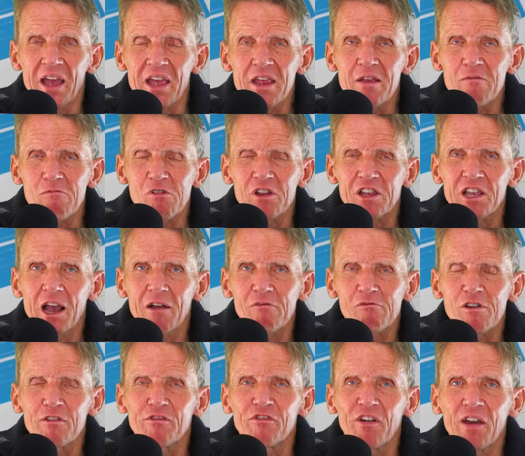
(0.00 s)
A heat
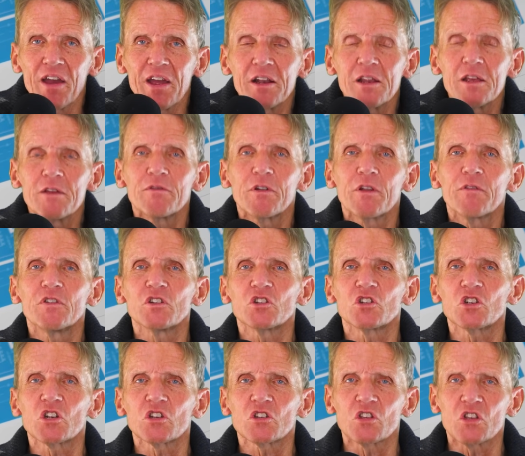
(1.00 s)
recovery fan, even if it's
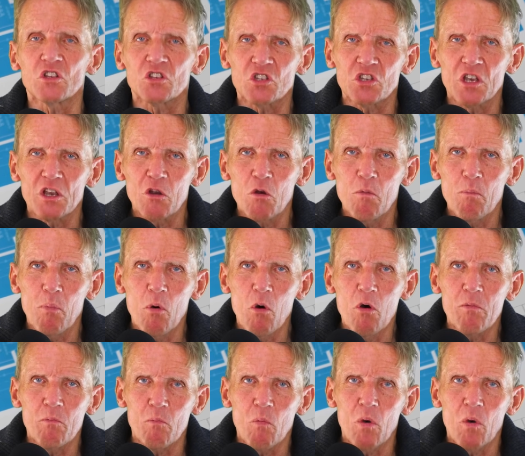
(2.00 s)
just a single point